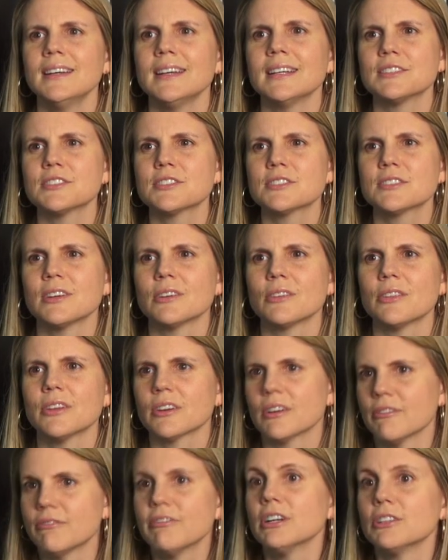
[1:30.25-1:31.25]
And so
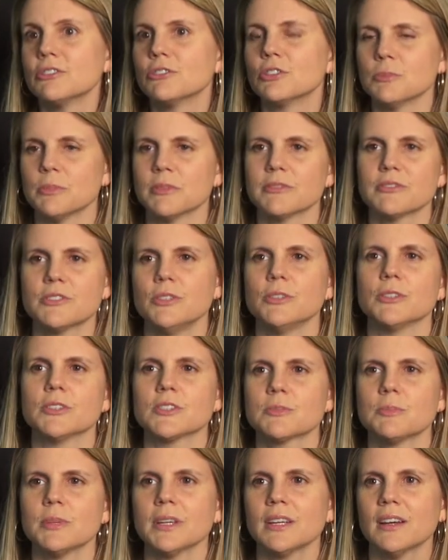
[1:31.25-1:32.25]
they're a fun group of
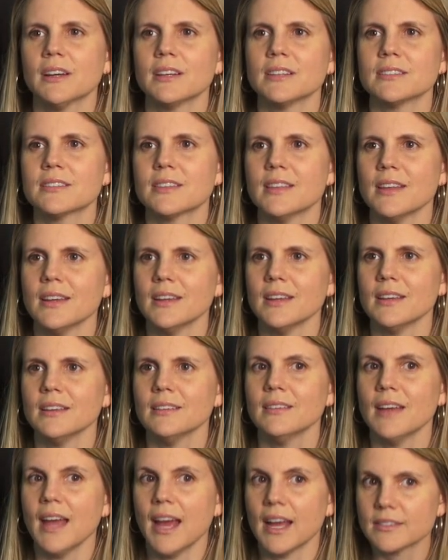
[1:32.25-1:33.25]
students because they
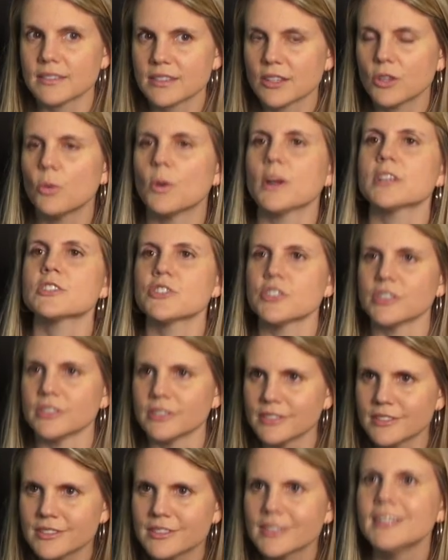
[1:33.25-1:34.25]
ask
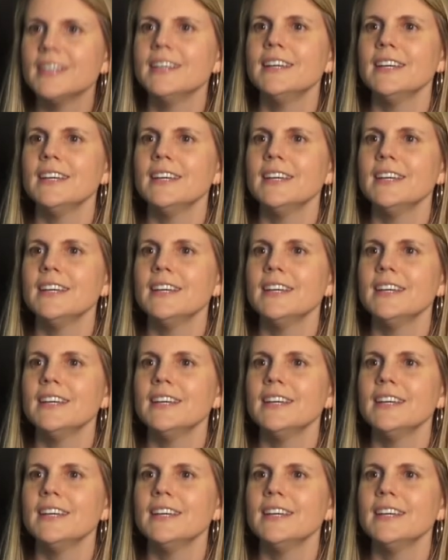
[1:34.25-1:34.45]
questions